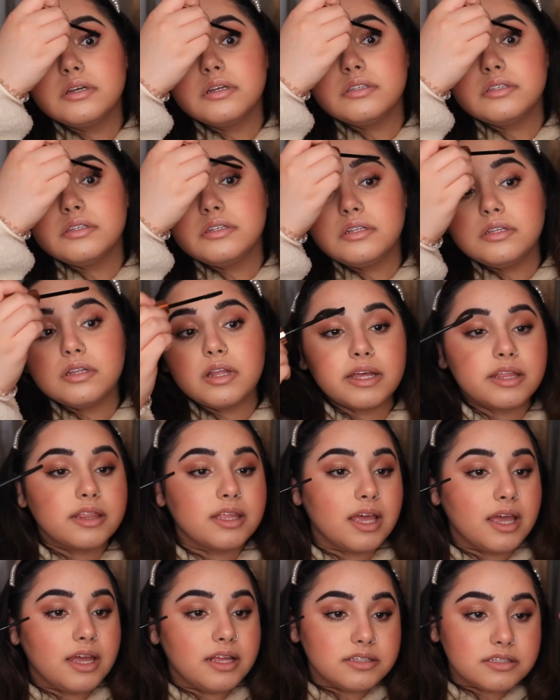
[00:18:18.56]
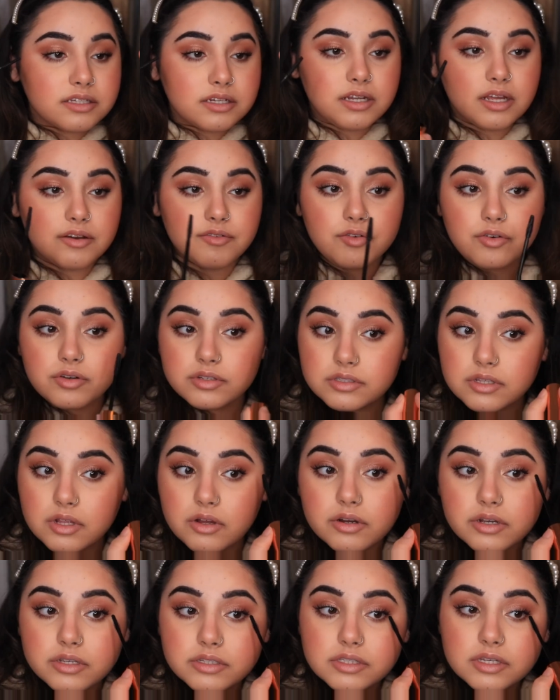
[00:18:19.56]
It's in, like, the ends are never as
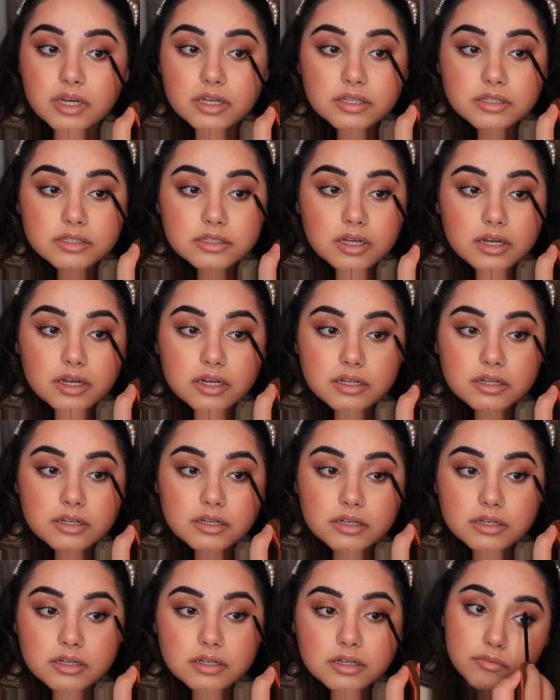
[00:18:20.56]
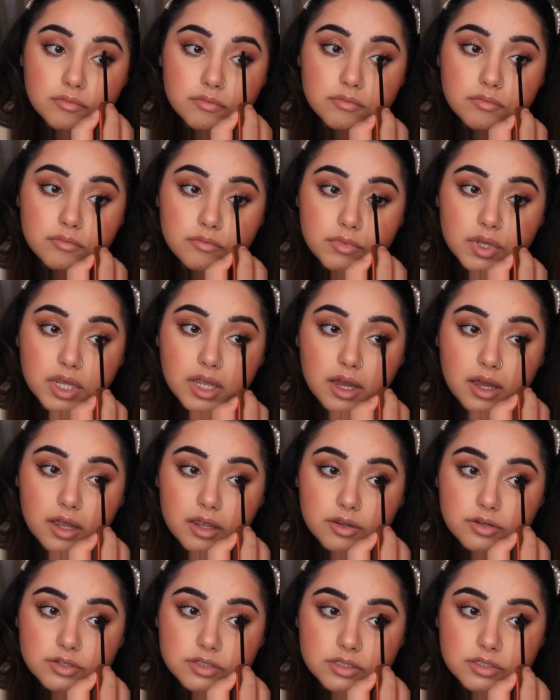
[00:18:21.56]
long as the other side. But yeah, I
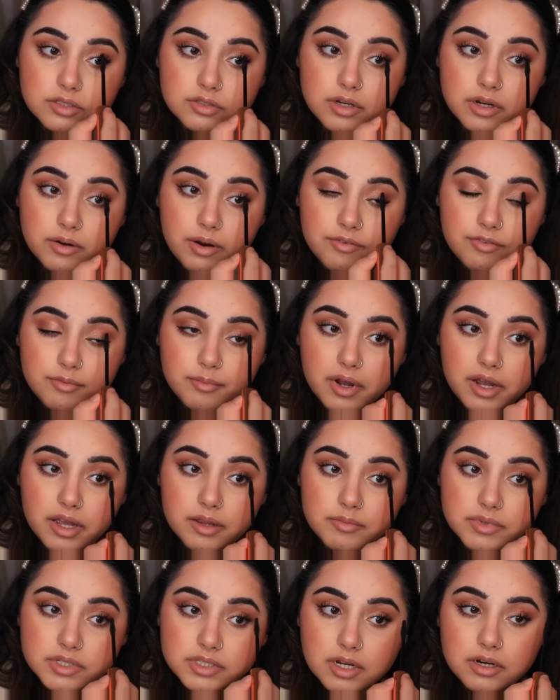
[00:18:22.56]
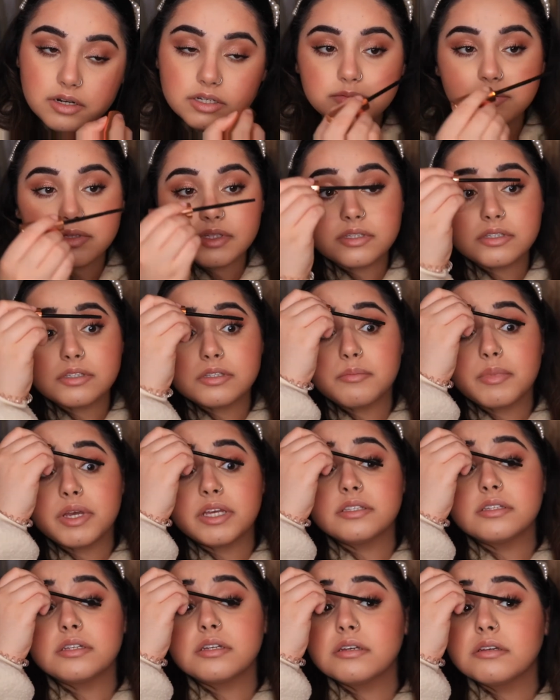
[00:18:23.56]
usually stray away from high-end mascaras, but this is
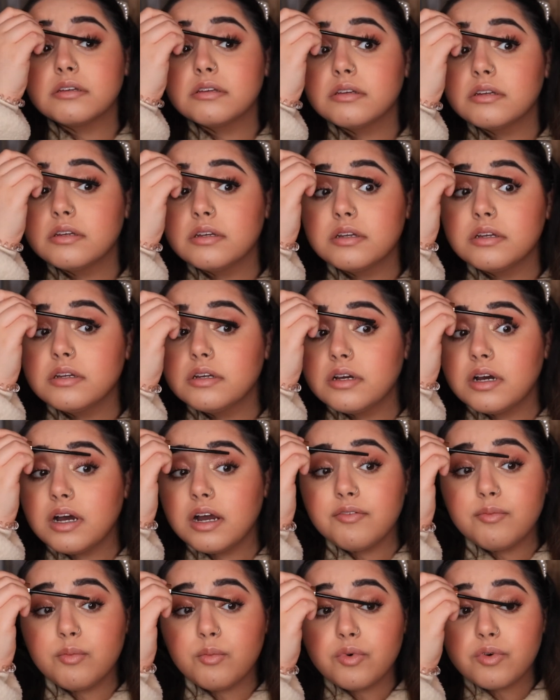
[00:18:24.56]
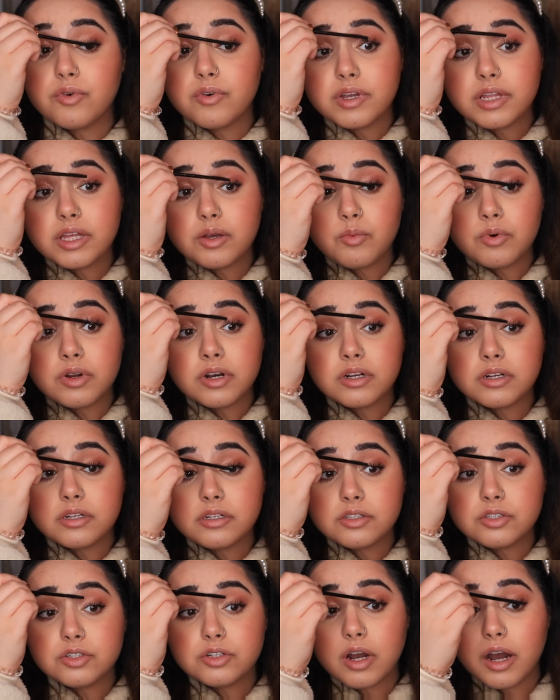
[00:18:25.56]
amazing. I've really wanted
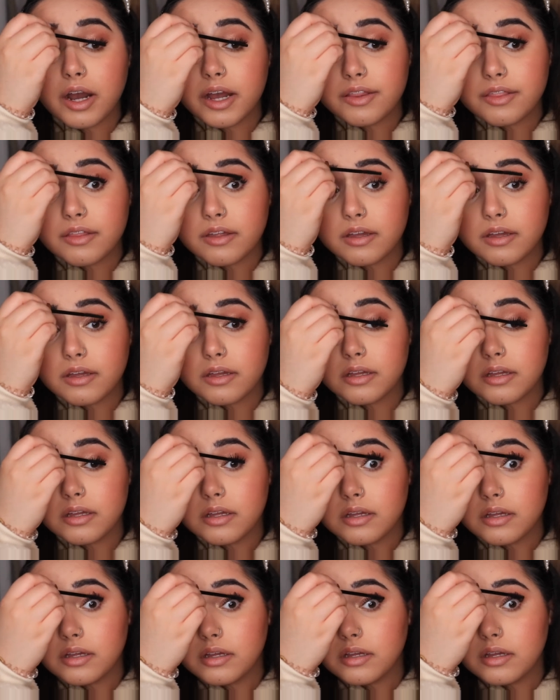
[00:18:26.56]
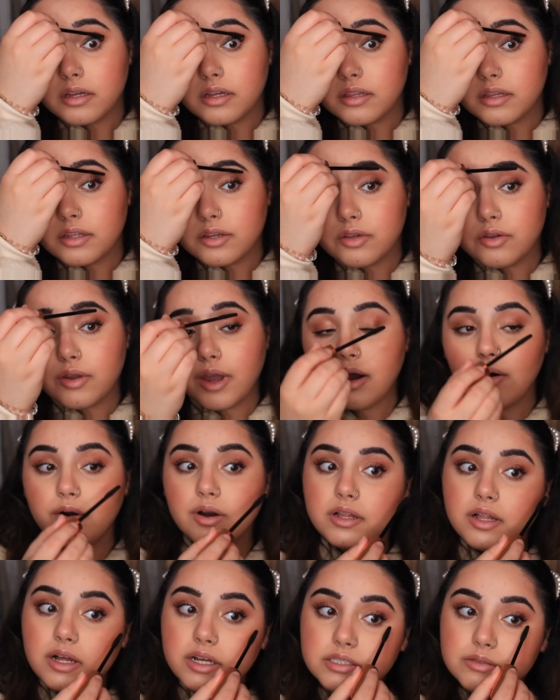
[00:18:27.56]
to try the new
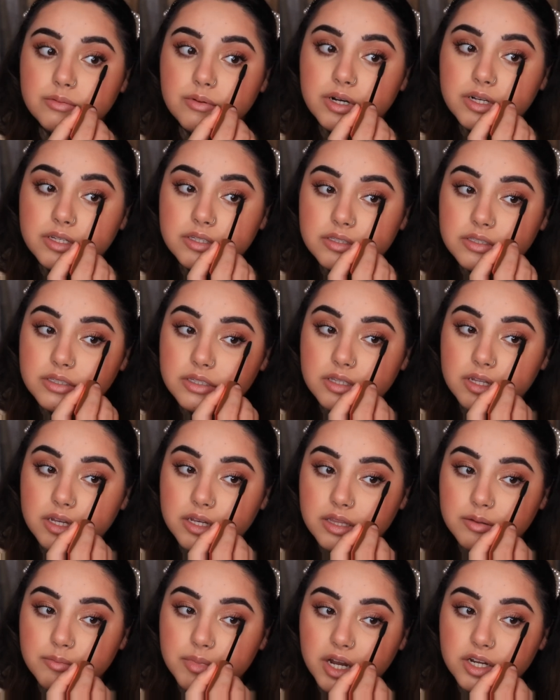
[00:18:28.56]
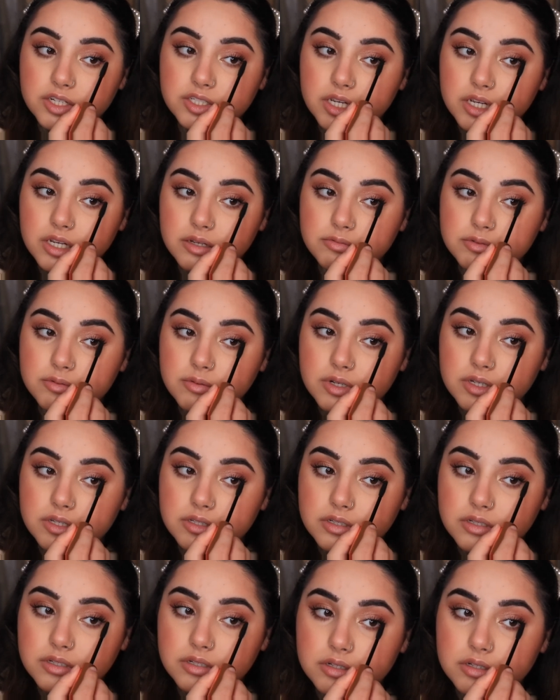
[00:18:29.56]
Hourglass ones and like the Marc Jacobs one.